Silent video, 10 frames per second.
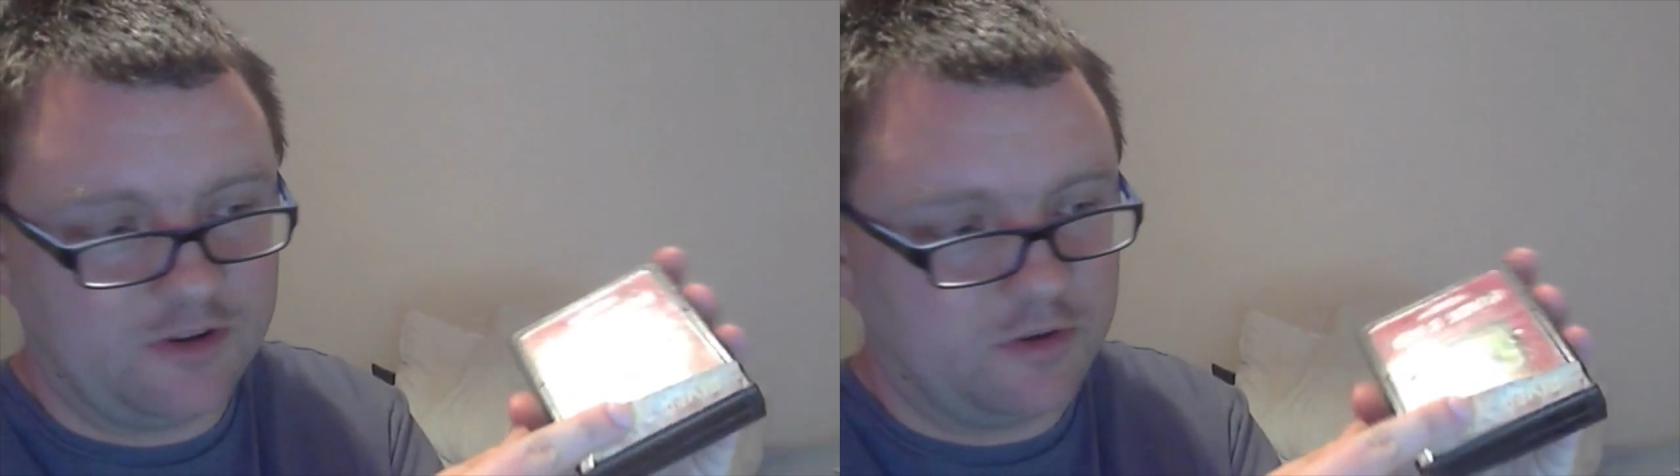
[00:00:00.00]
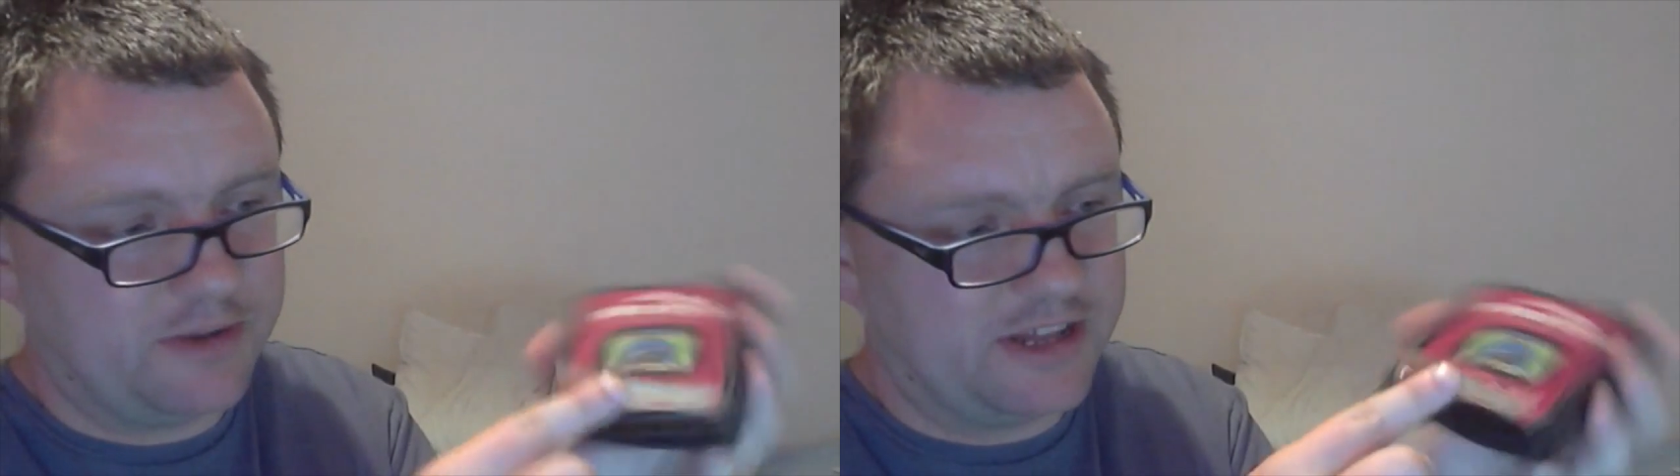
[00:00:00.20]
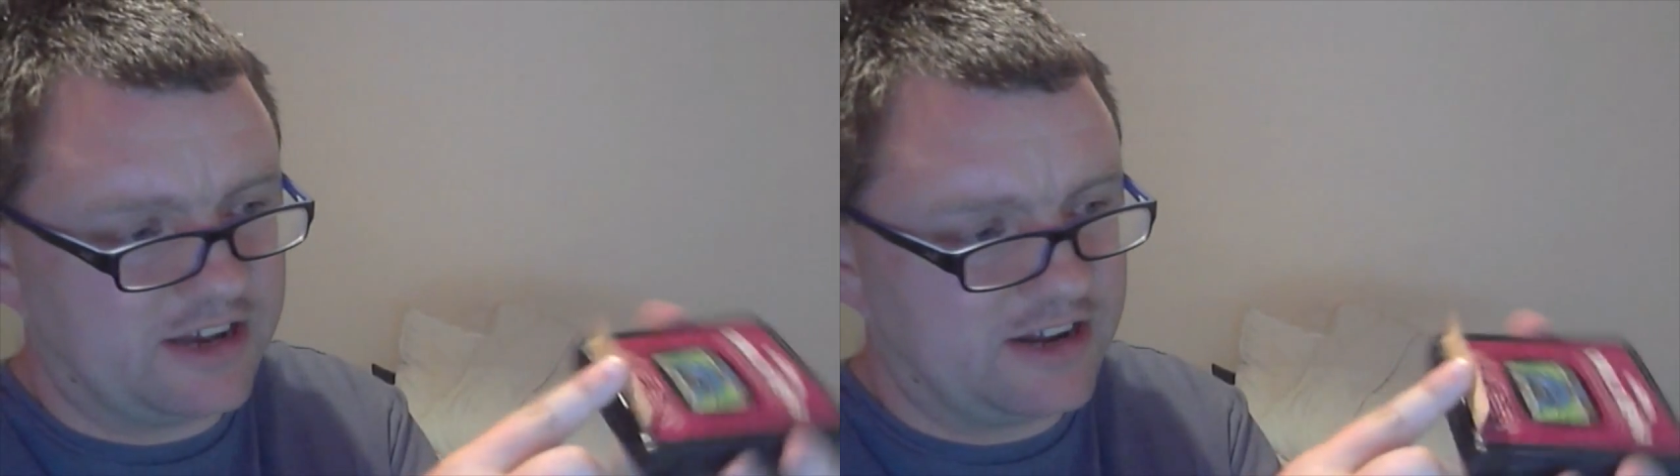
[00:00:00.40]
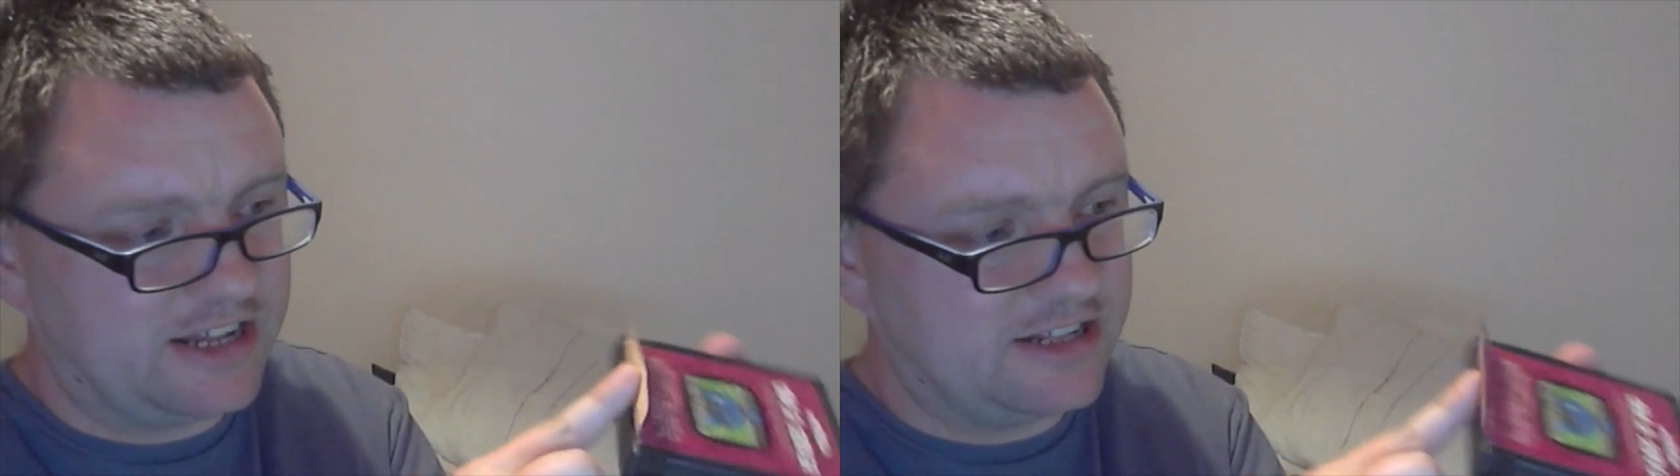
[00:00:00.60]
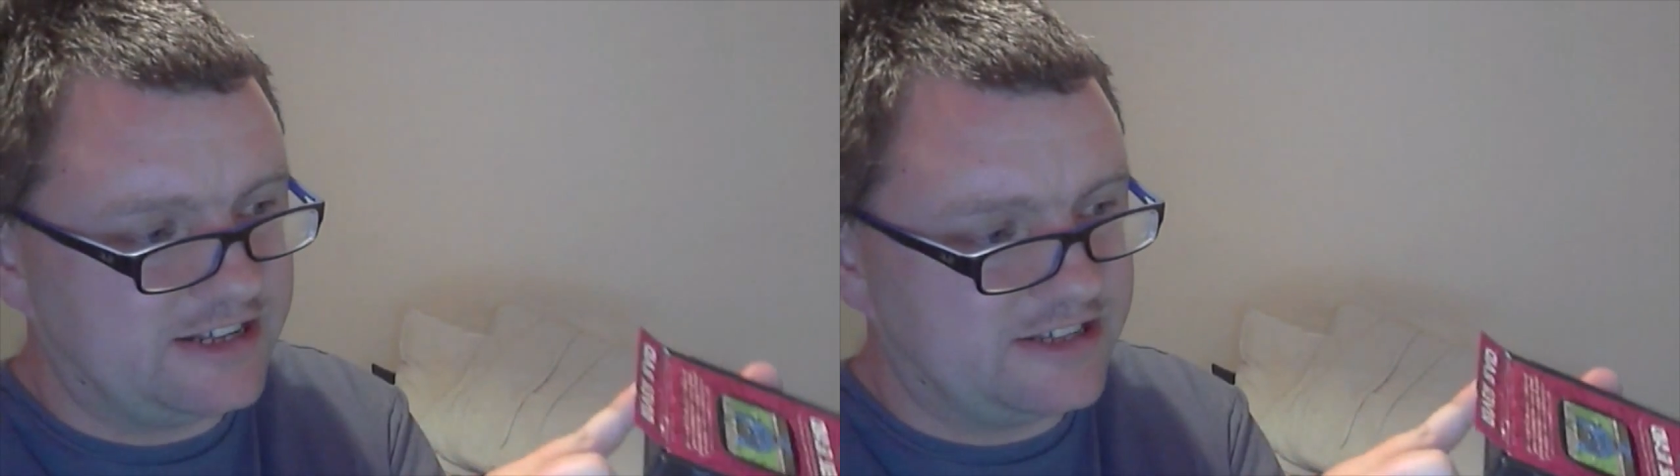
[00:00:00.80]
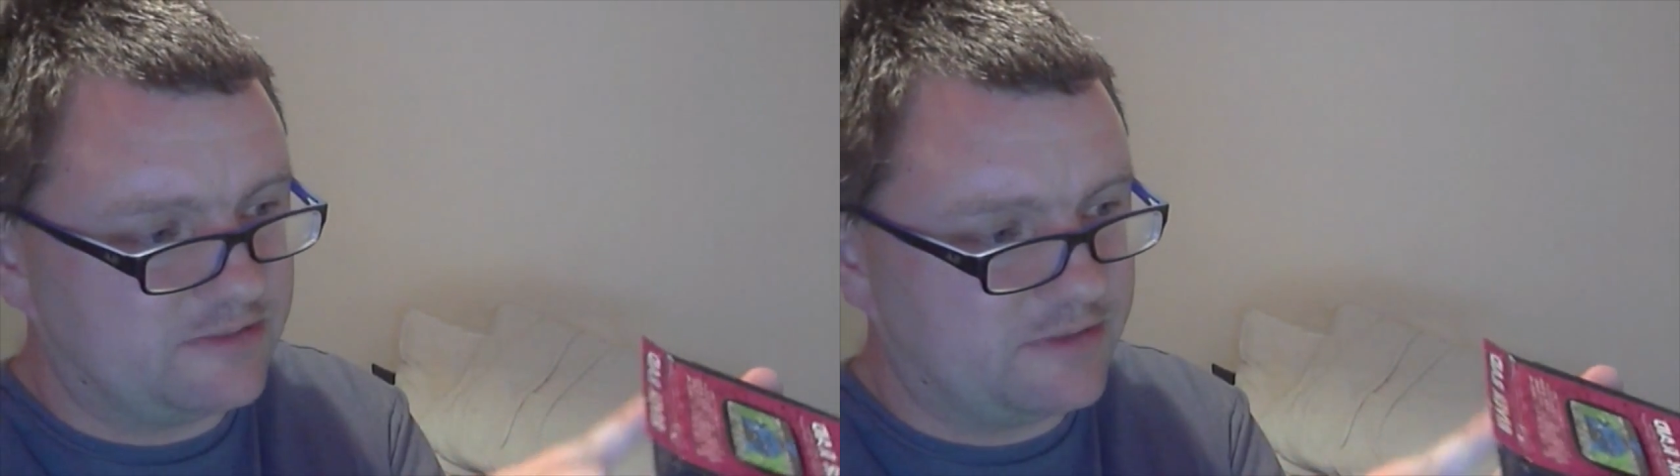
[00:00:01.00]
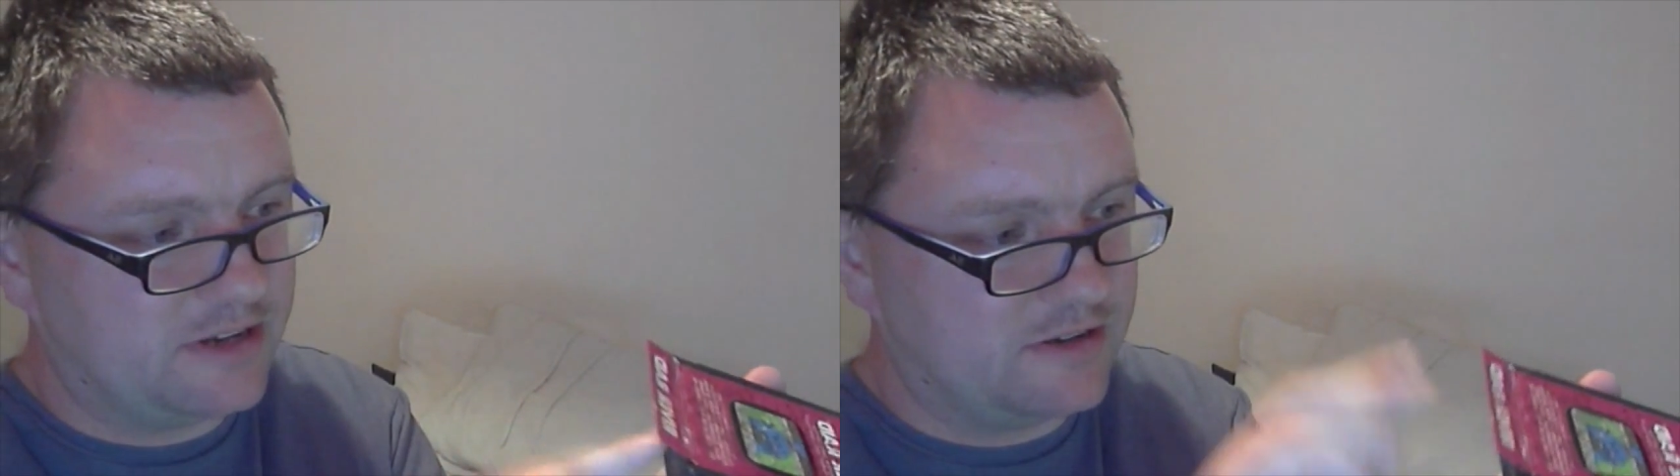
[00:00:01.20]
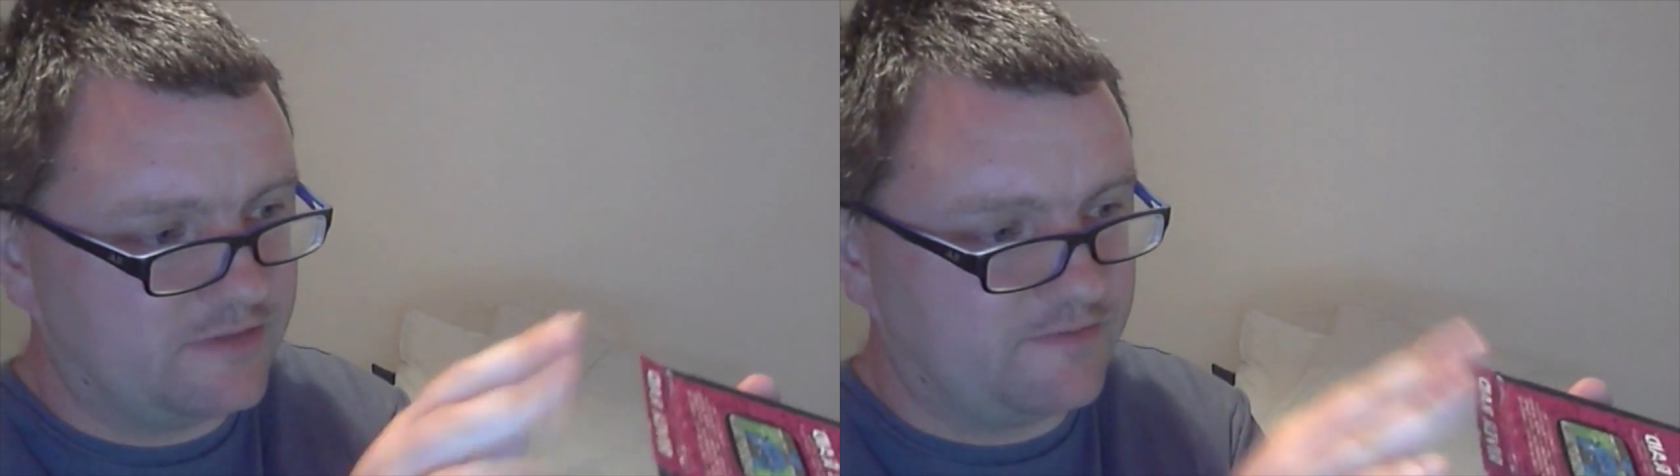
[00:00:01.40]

bit down there needs a bit of